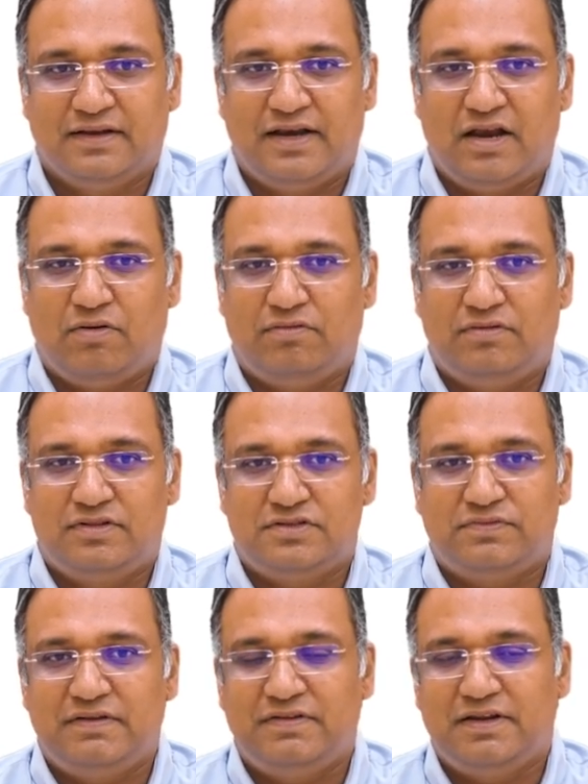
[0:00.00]
Now, this is
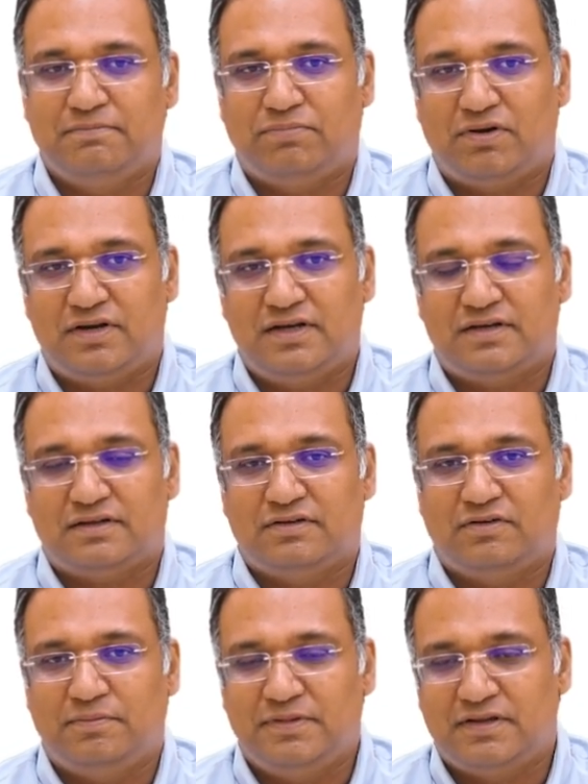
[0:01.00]
very, very important
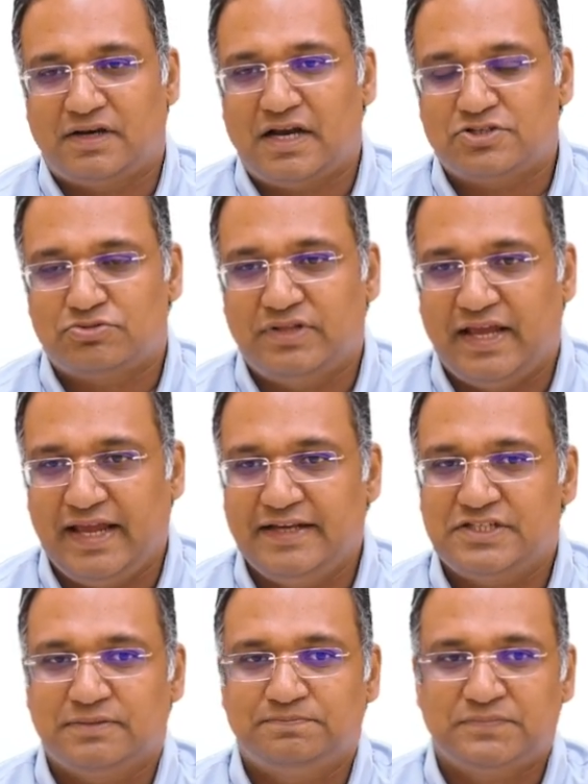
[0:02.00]
with regards to the
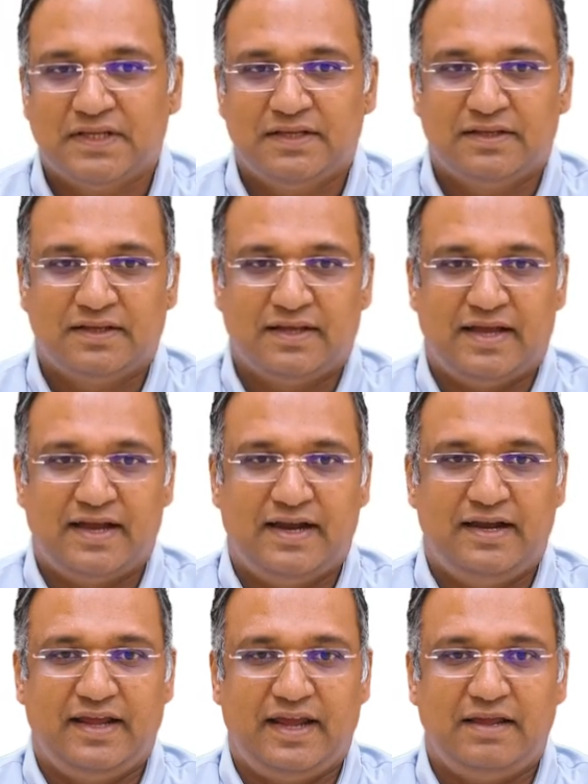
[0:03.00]
age.
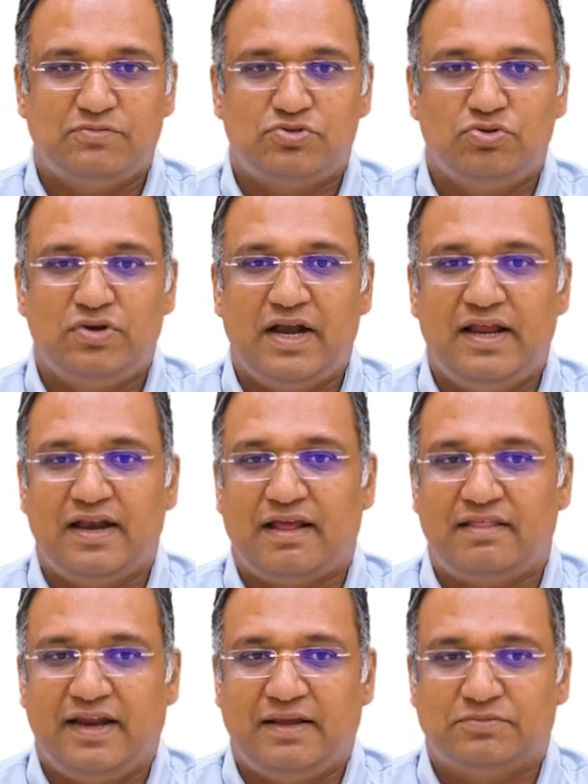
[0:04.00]
And AIIMS, New Delhi and
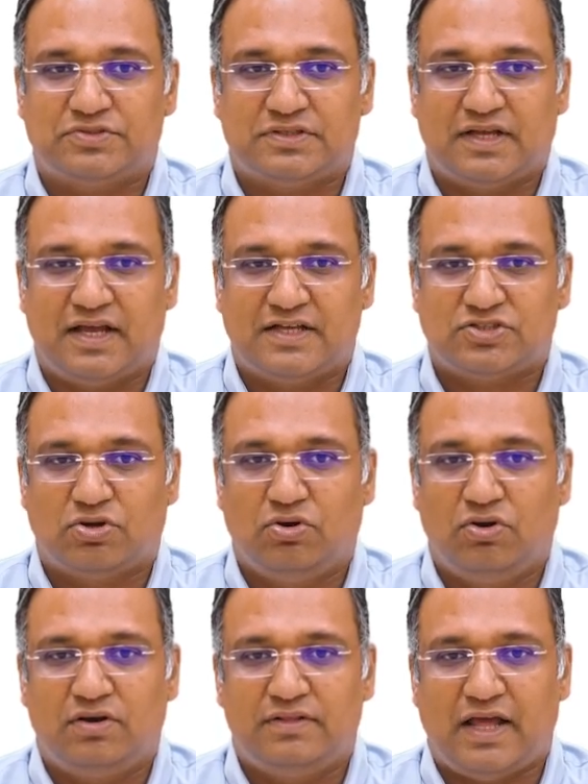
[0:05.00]
other AIIMS as a
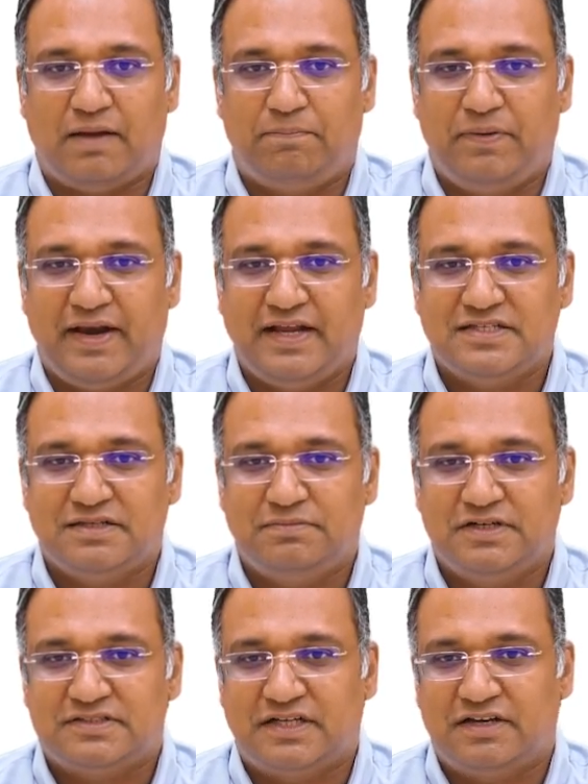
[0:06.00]
whole, the upper age
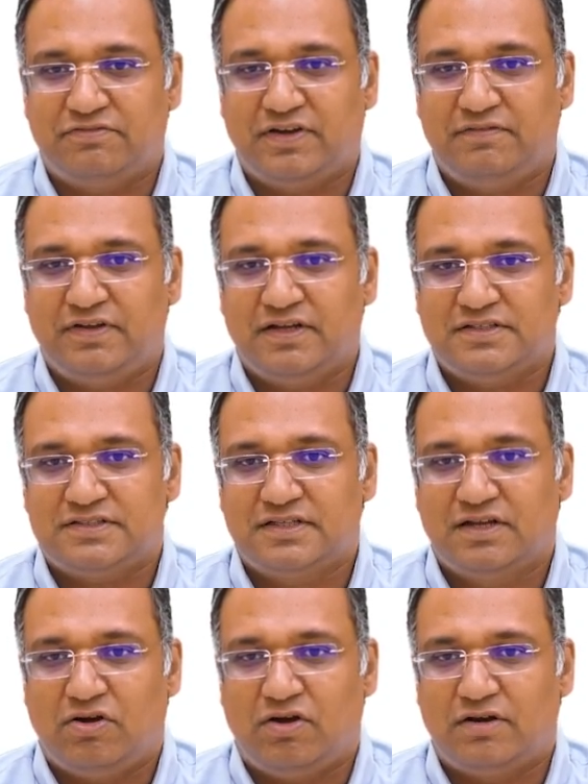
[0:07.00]
limit is 35 years
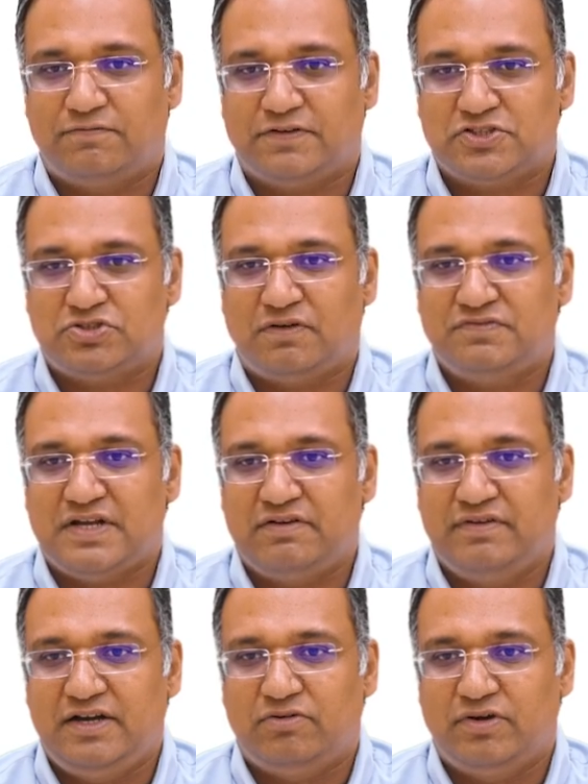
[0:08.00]
on 1st of
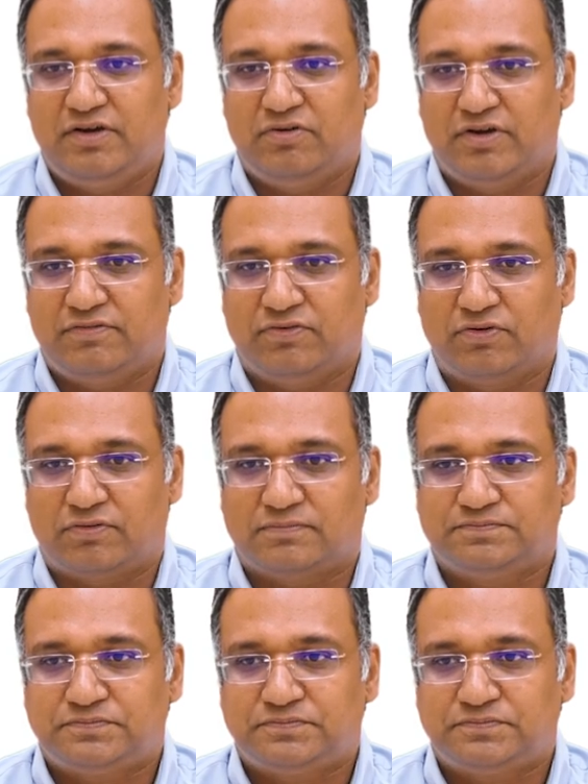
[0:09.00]
January 2024